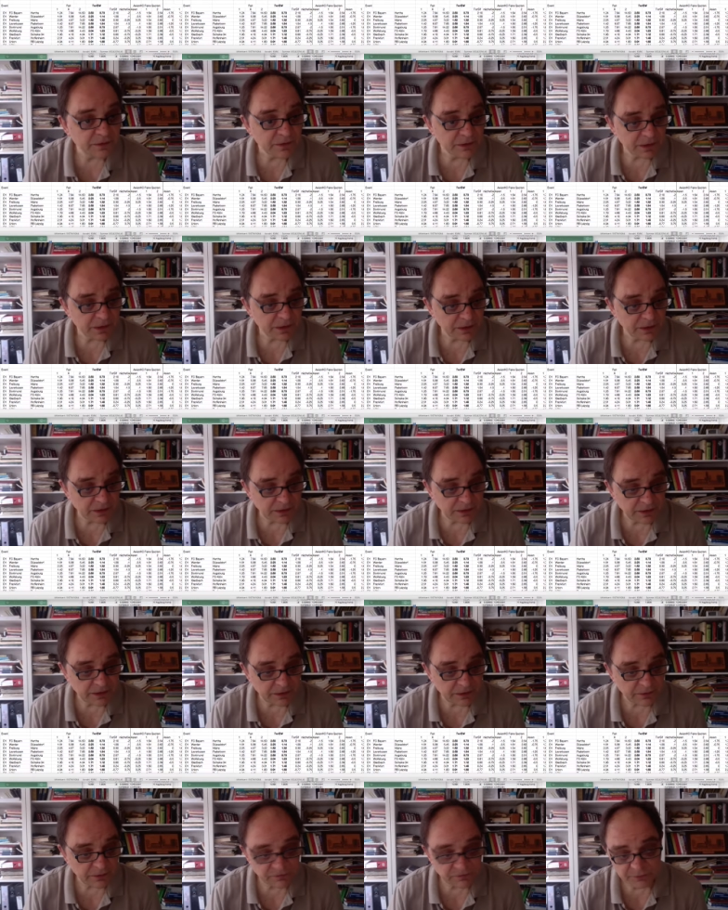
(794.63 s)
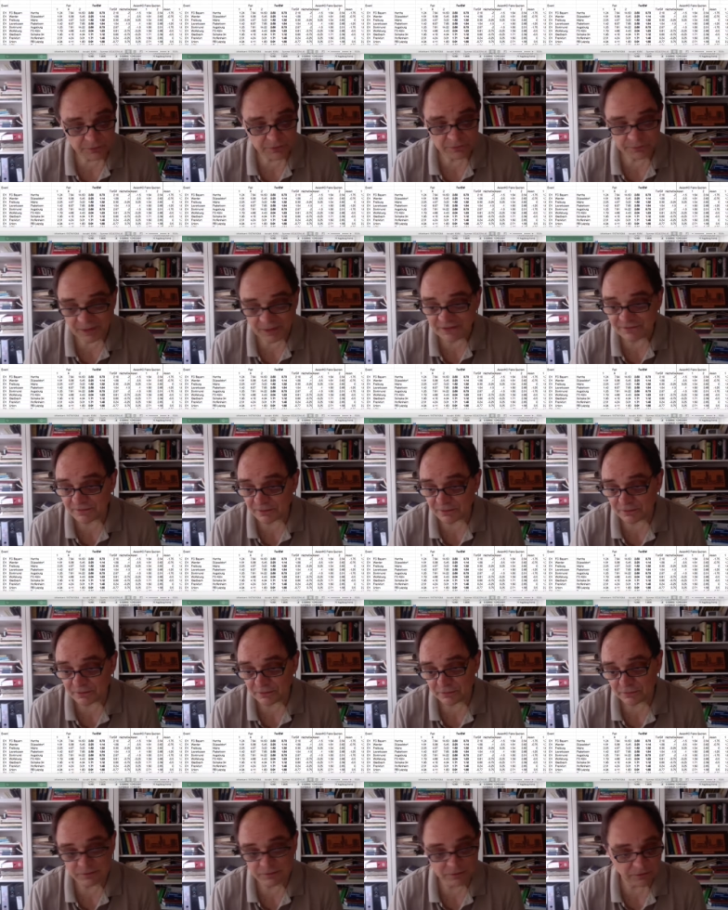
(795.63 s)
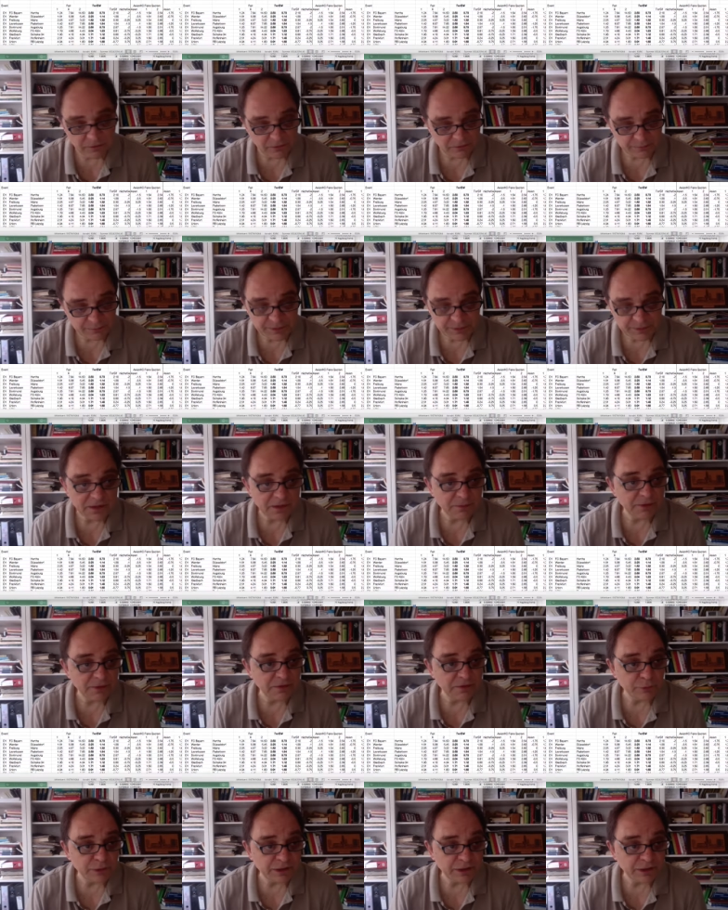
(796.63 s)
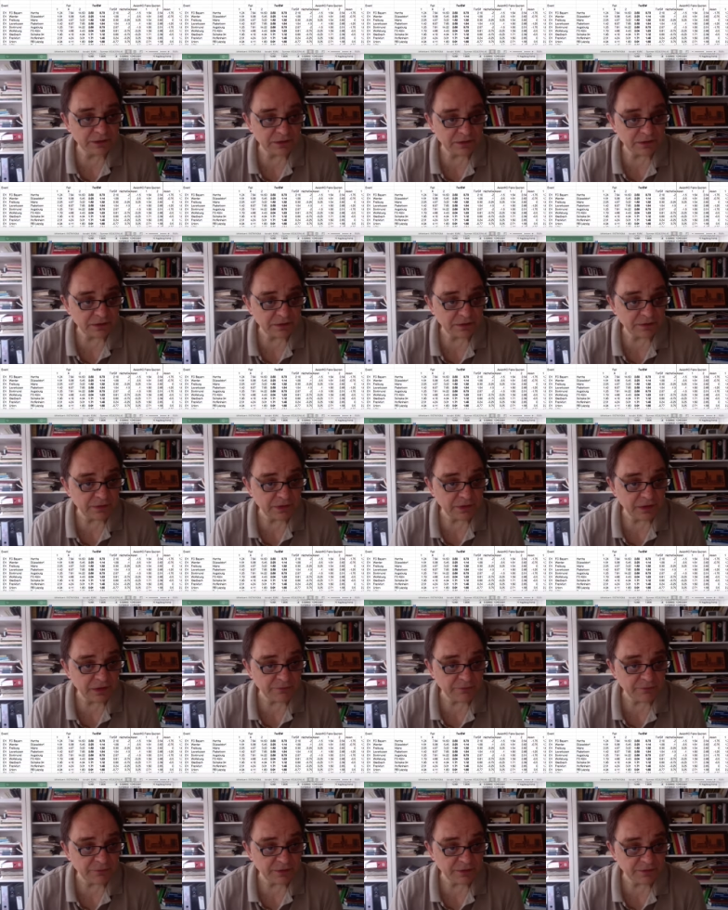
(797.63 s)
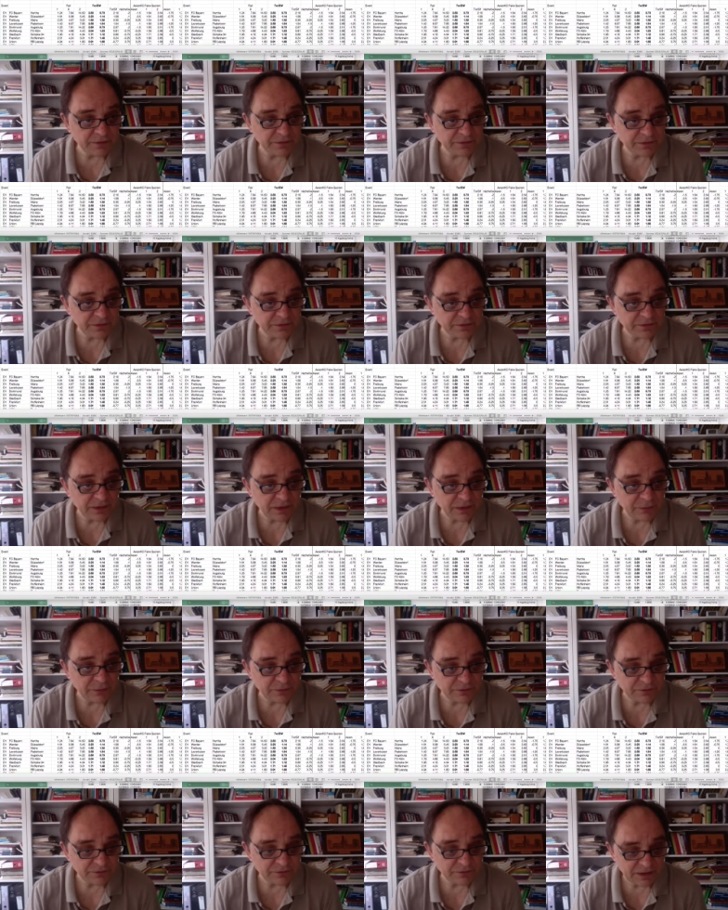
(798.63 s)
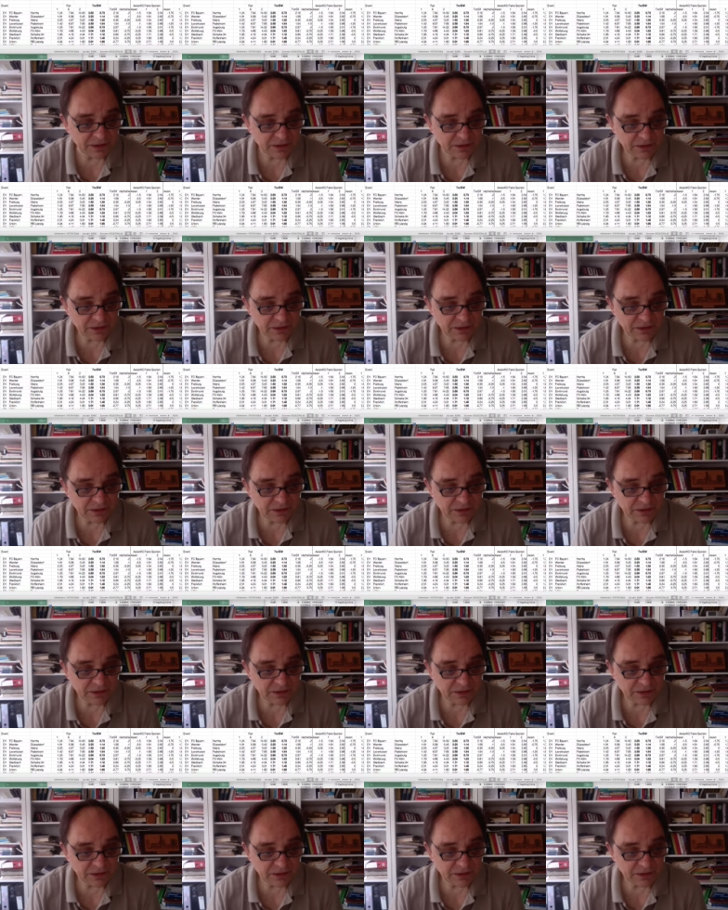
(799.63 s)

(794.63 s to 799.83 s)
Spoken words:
So it's based on Düsseldorf being a bit weaker, as I would say.